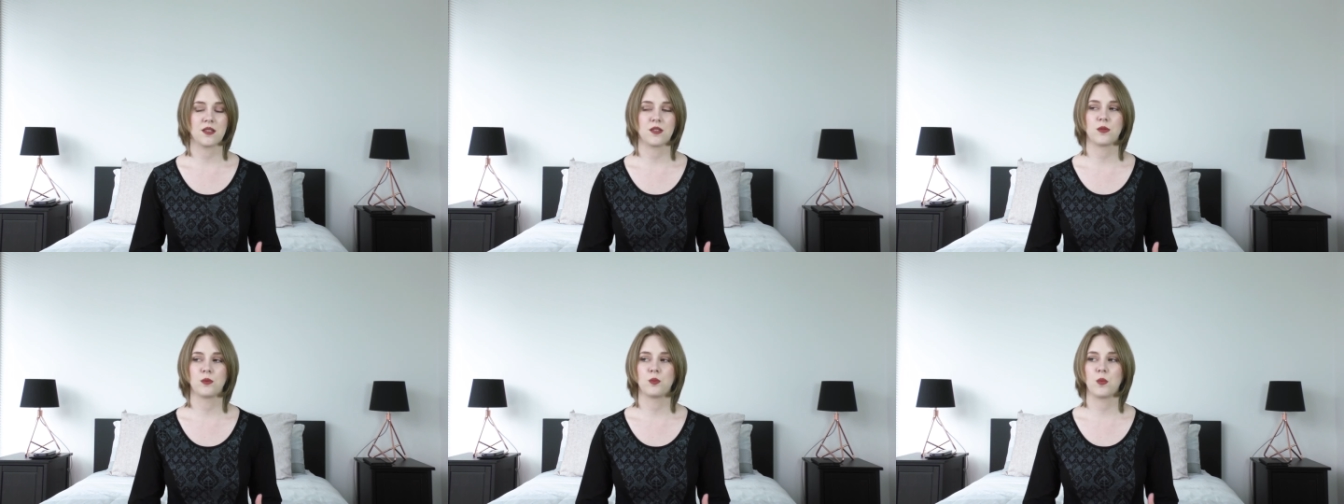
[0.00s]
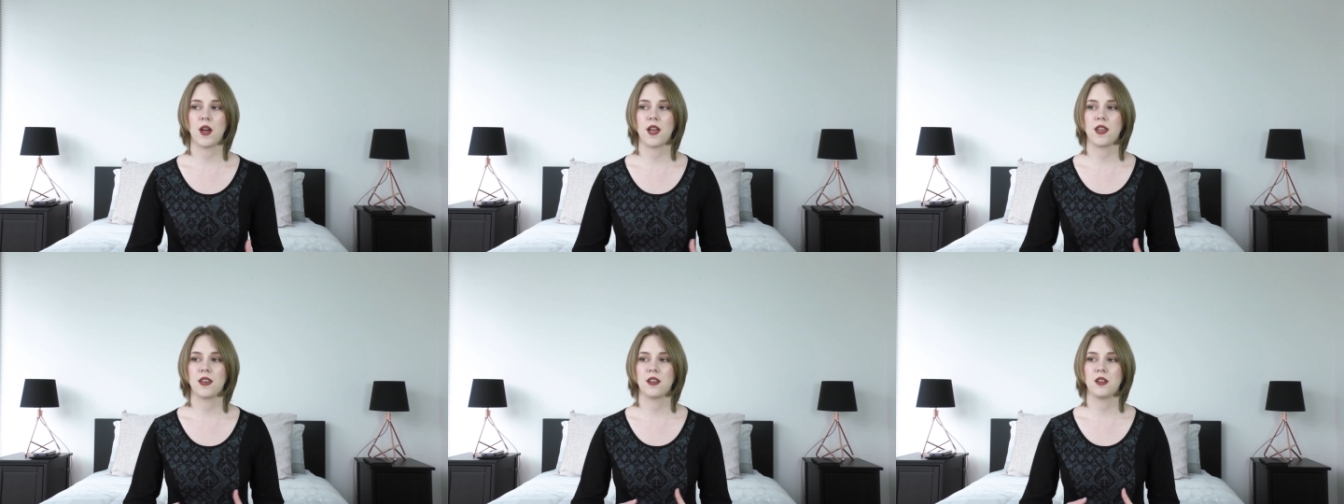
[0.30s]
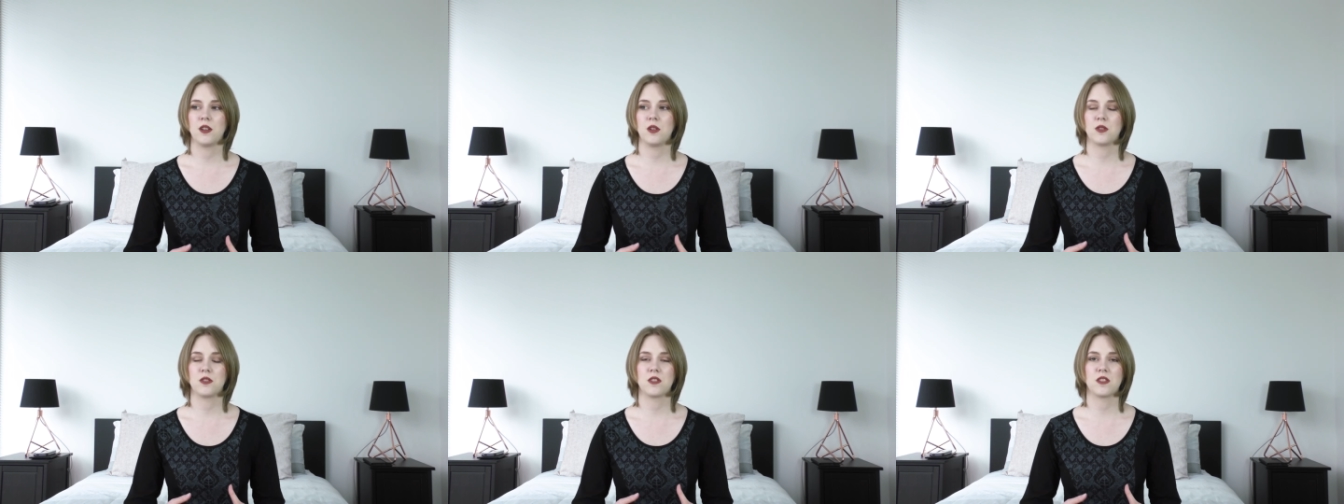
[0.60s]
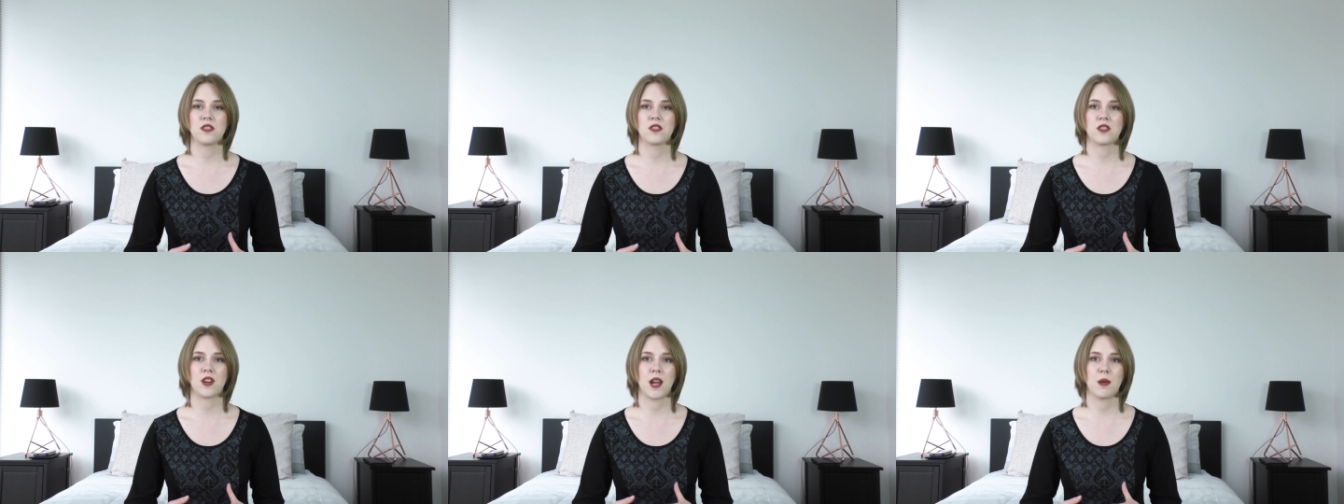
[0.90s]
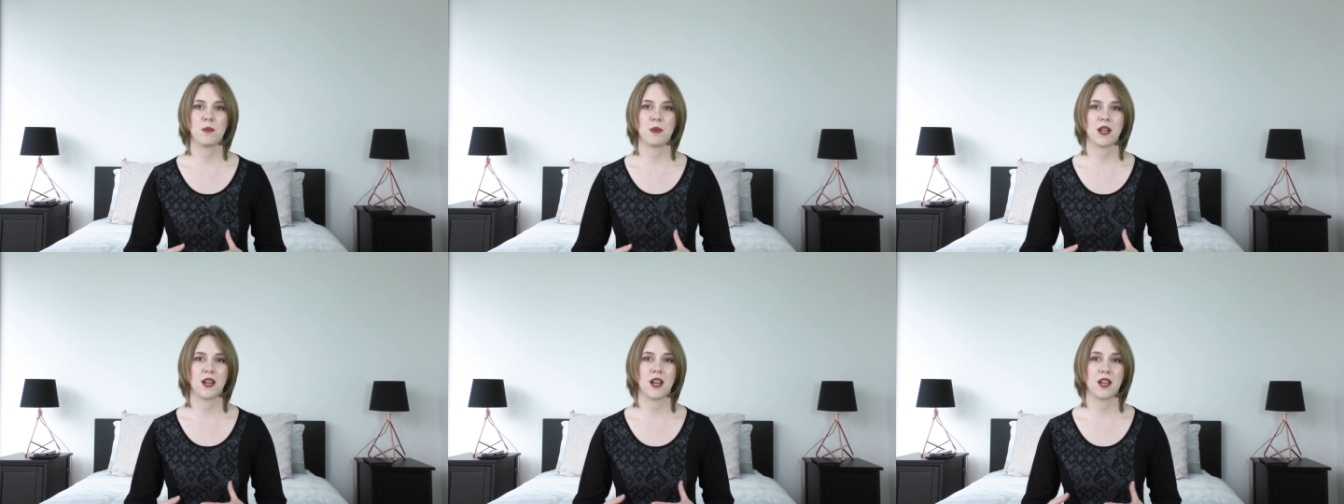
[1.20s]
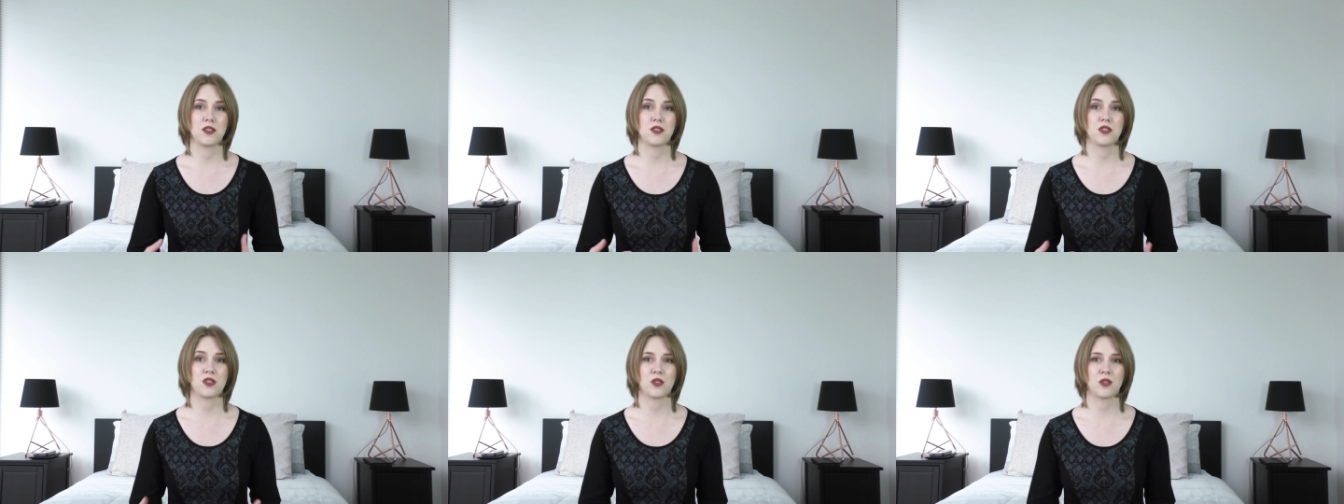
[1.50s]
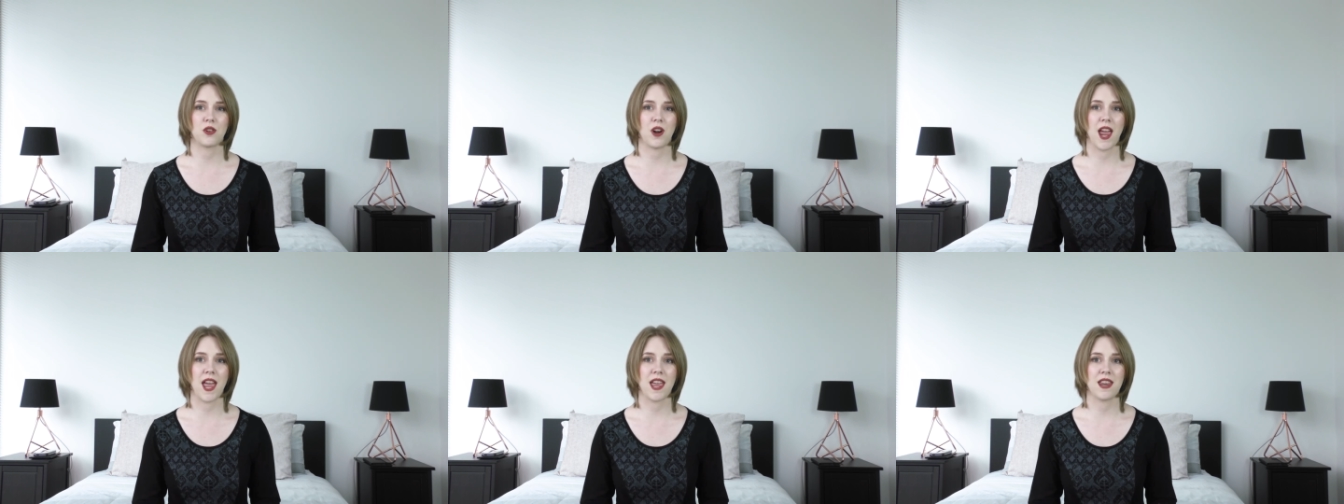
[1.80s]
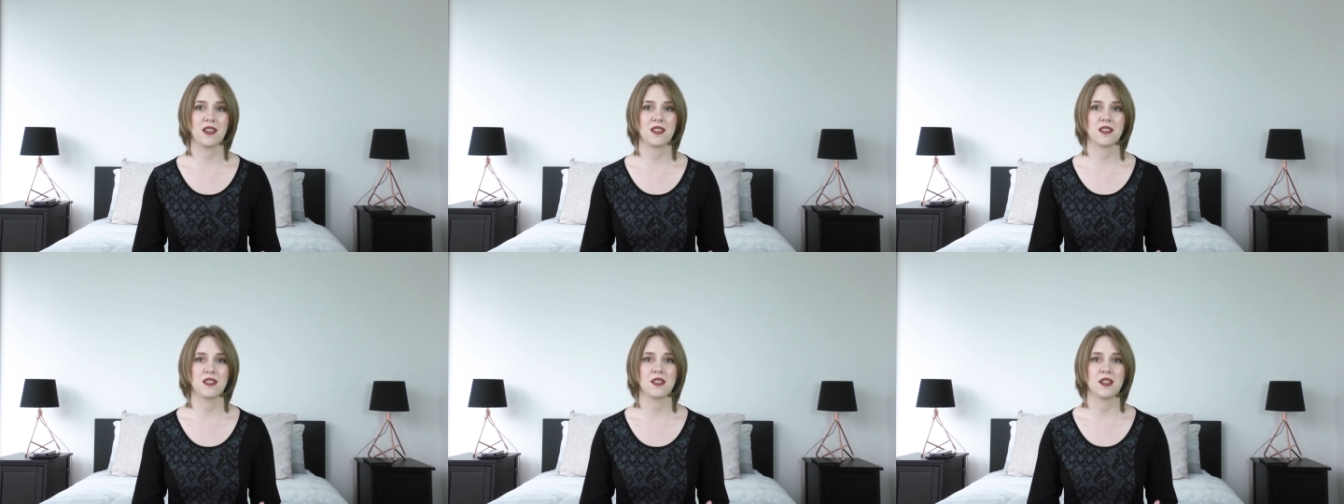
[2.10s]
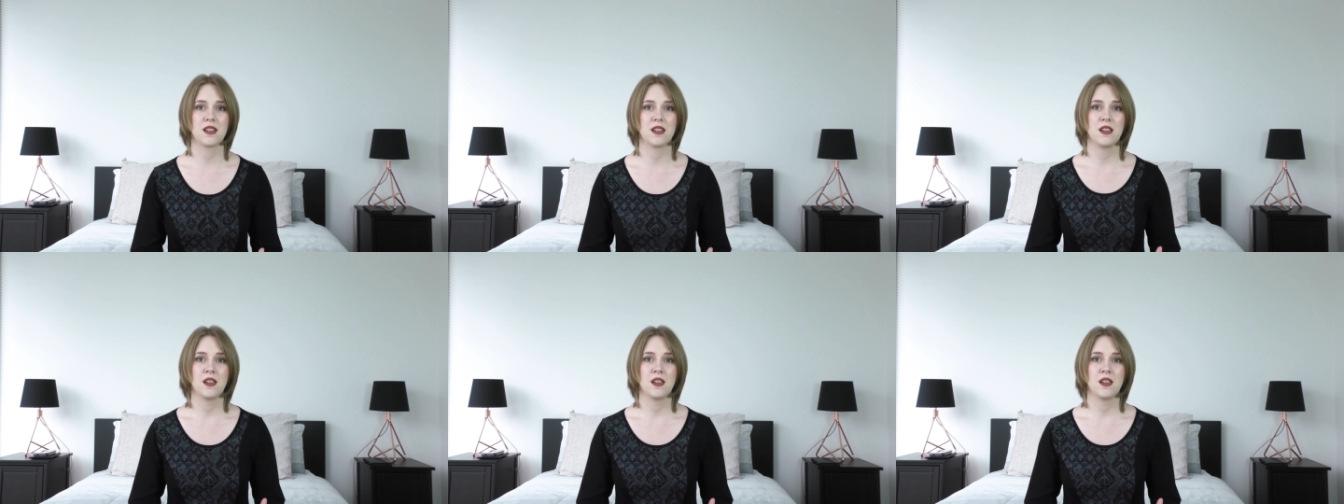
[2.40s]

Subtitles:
when you're describing a trend